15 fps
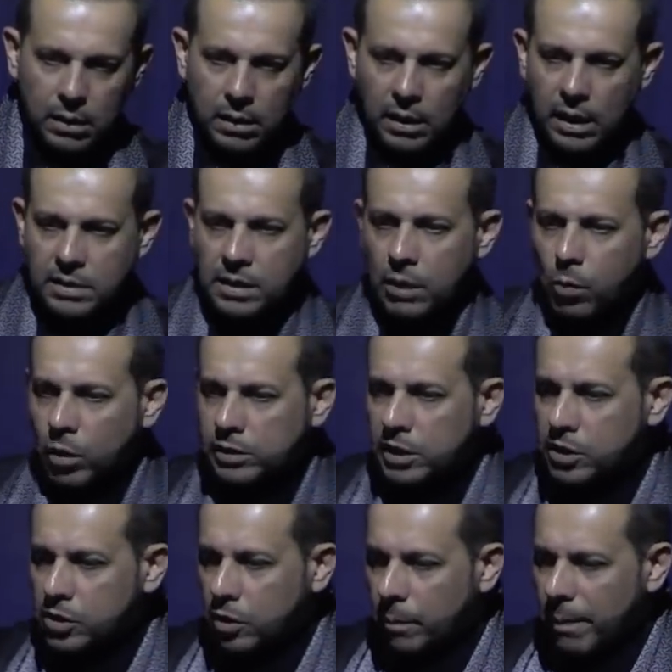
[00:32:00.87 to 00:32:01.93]
He said, what
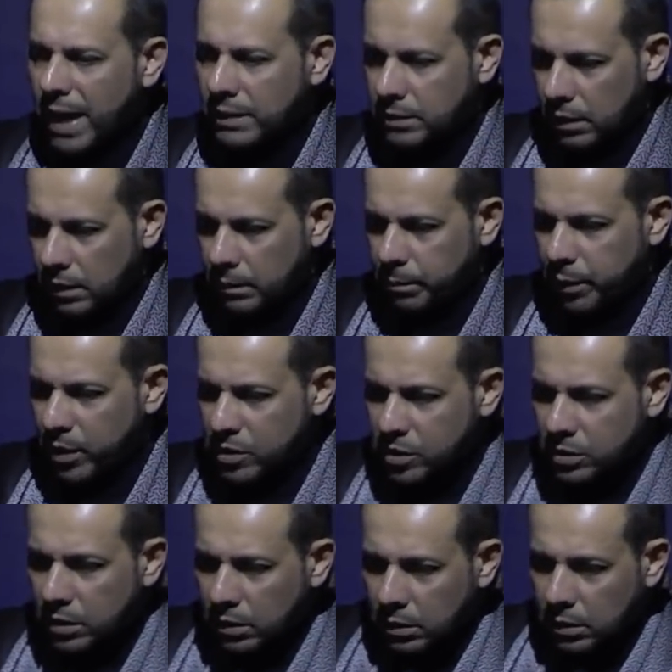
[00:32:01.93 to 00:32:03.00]
is your matter,
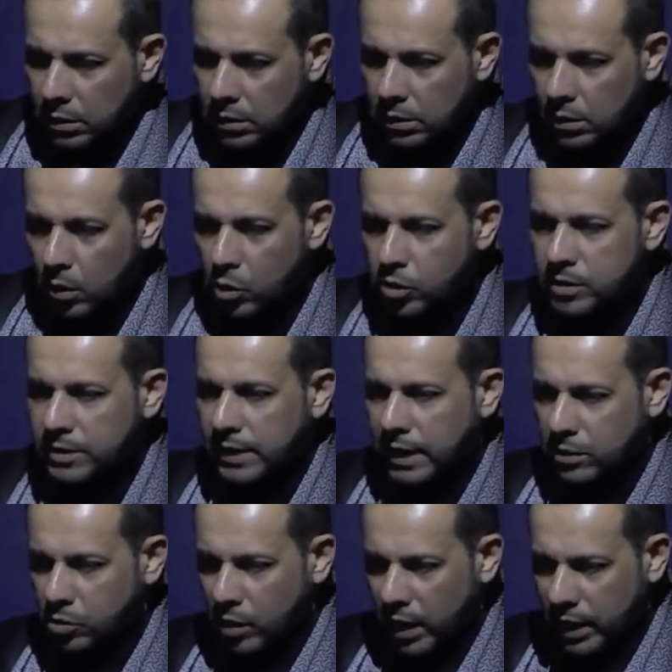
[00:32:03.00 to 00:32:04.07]
personal or
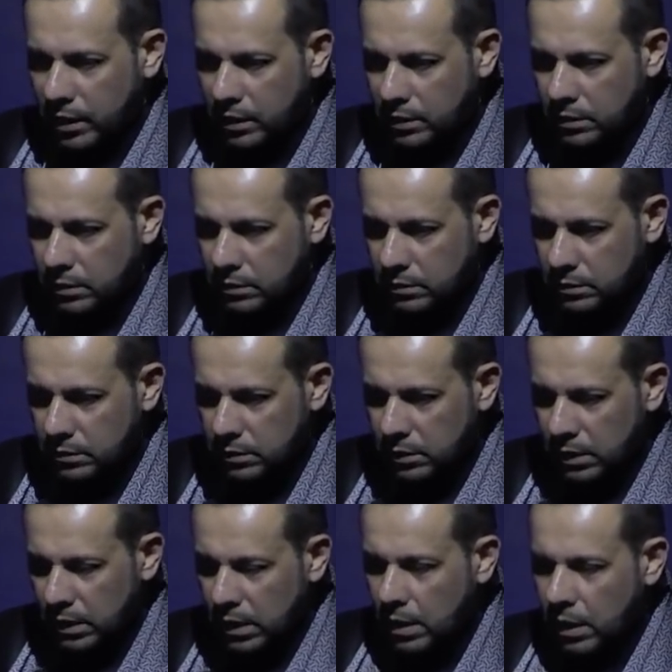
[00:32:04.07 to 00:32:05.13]
state related?
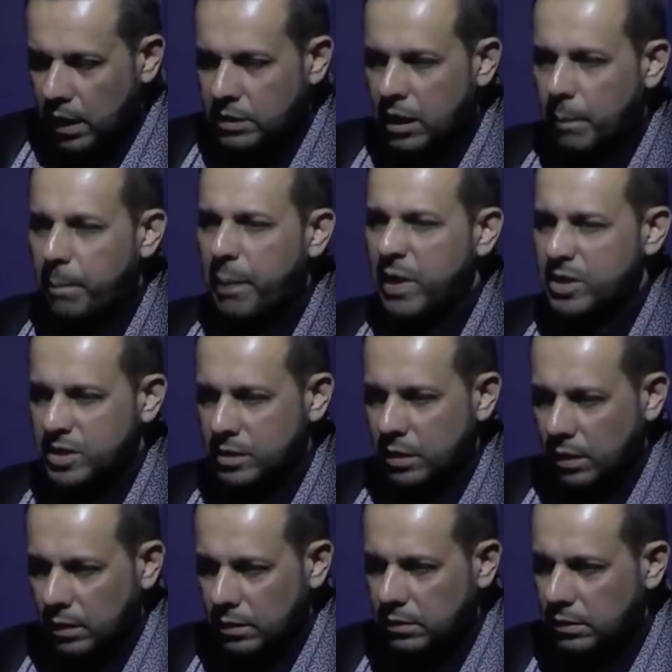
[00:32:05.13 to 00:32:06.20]
He said,
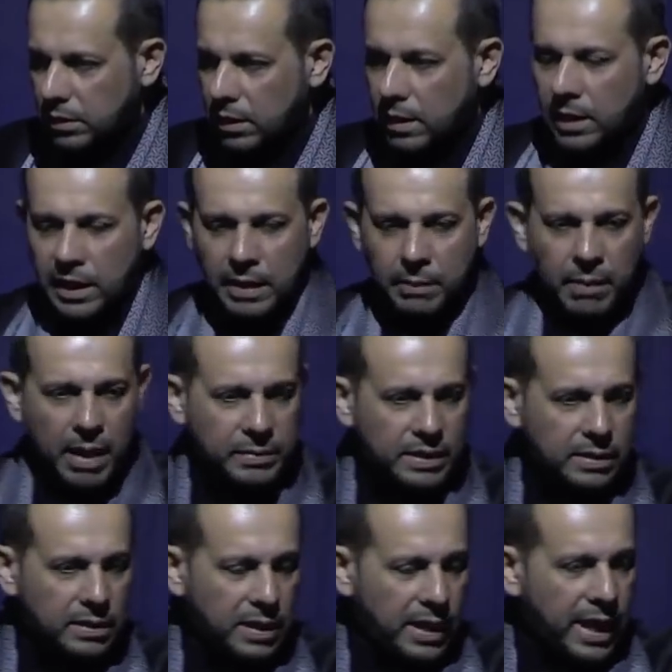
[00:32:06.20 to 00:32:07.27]
personal. Imam
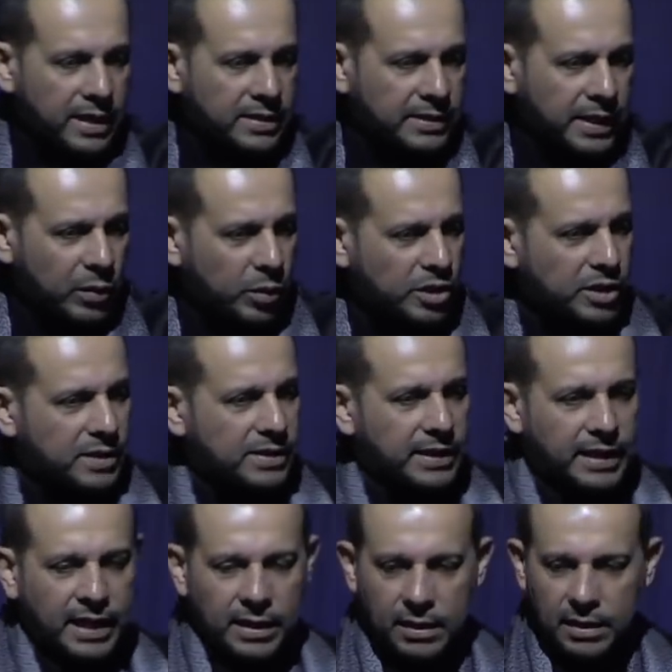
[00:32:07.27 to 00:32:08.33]
extinguishes the,
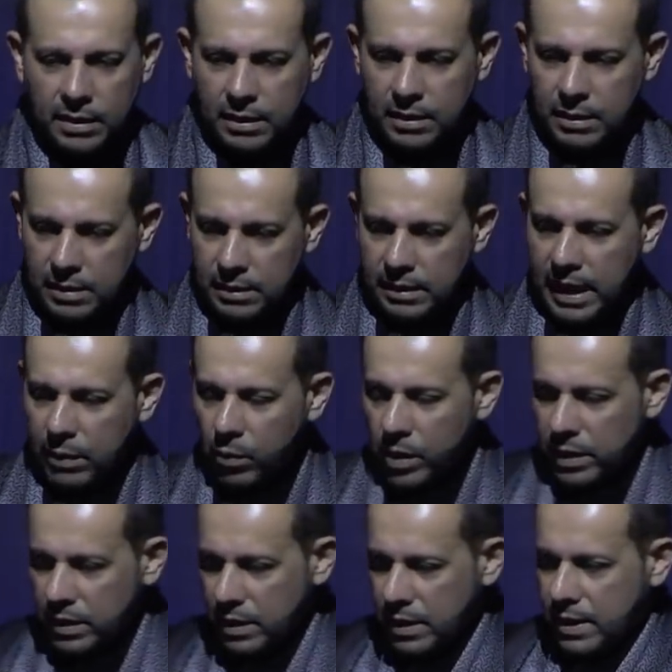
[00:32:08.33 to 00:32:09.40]
that
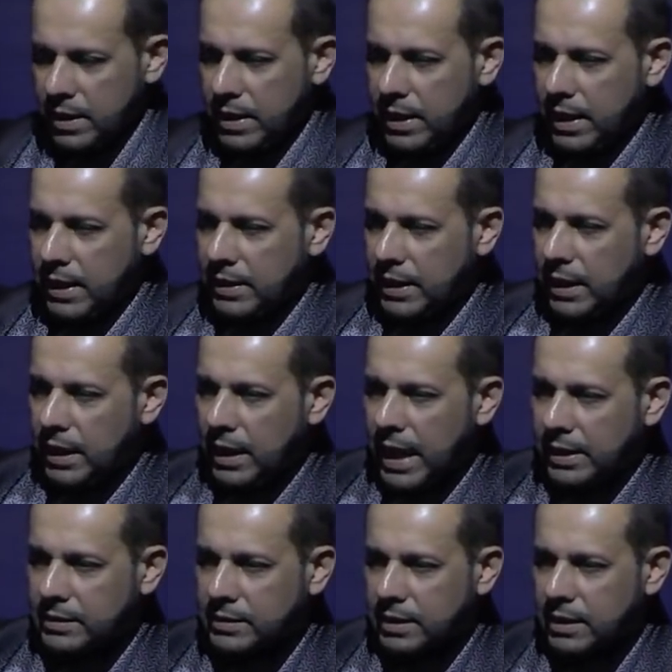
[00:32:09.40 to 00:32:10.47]
one and he
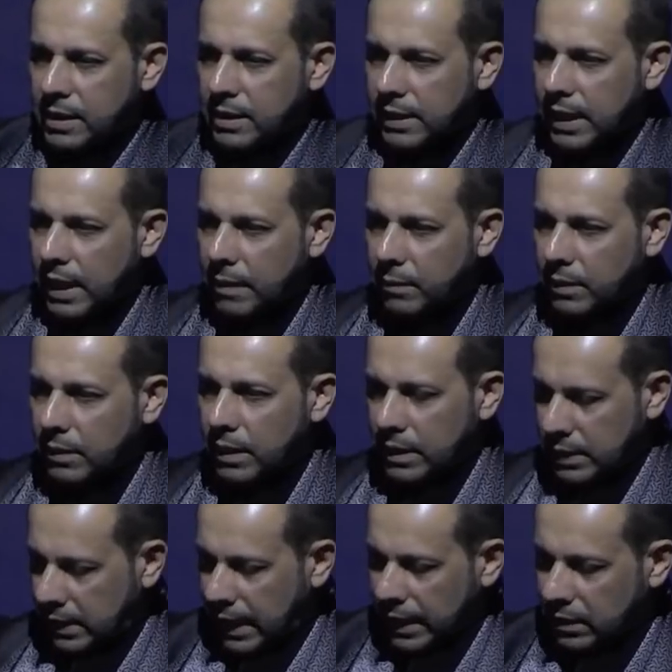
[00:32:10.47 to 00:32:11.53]
lights another camel, uh,
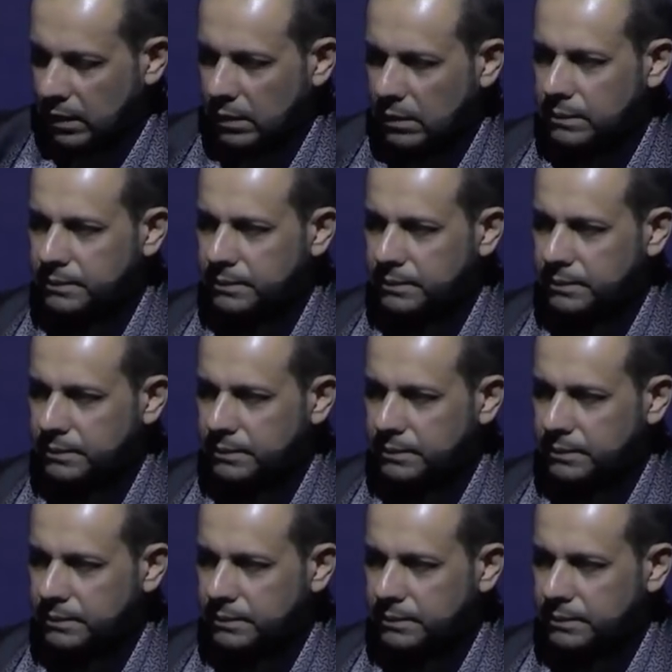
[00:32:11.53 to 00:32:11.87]
candle.